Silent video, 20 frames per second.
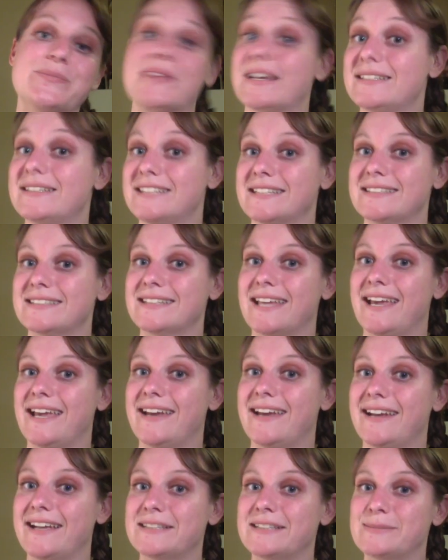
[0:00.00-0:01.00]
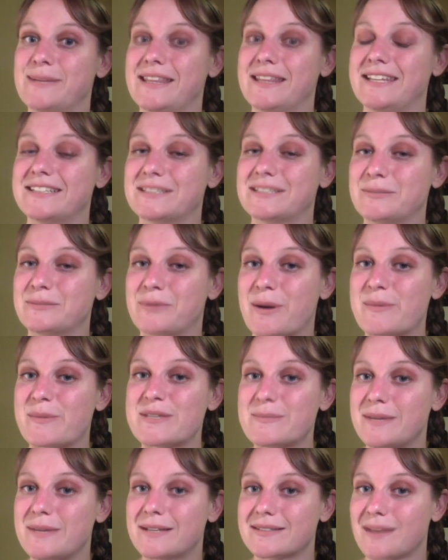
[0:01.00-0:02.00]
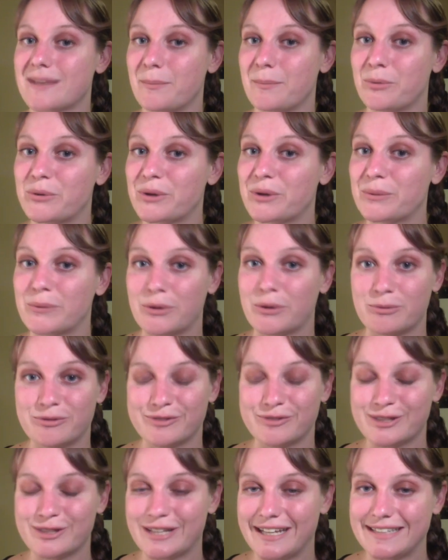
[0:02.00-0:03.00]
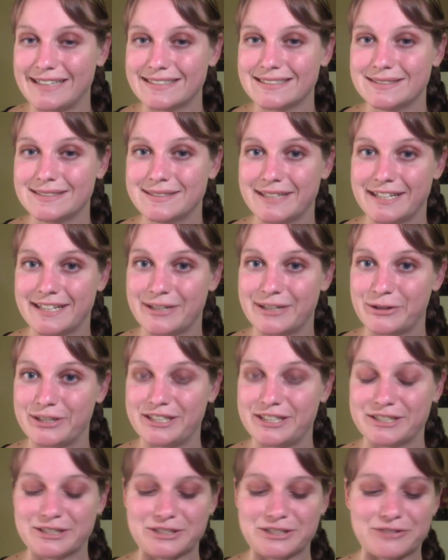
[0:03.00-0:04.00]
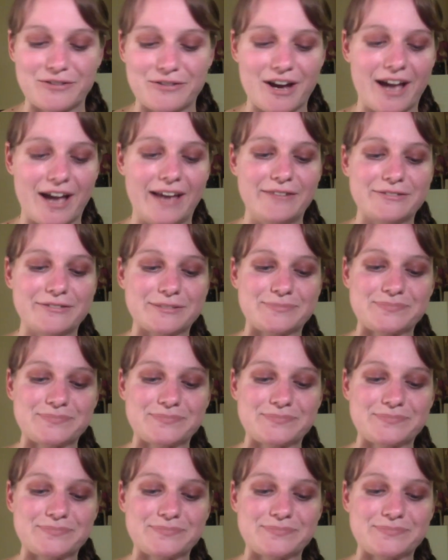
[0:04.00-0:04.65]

Doesn't count against my Lenten promise because I bought it well before Lent. It only just arrived.